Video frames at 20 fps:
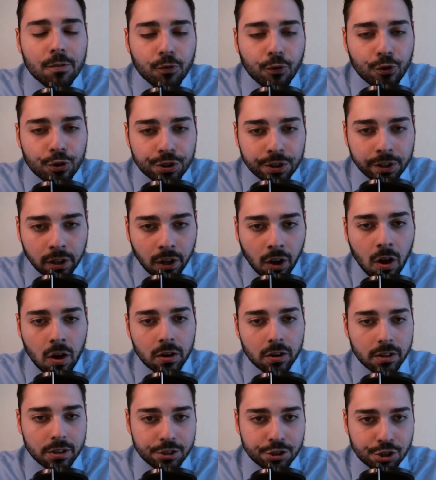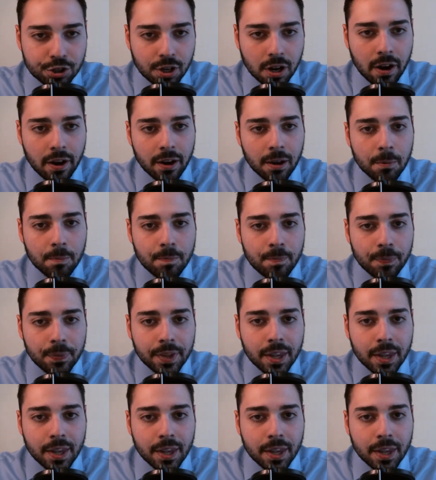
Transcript: for the longest time,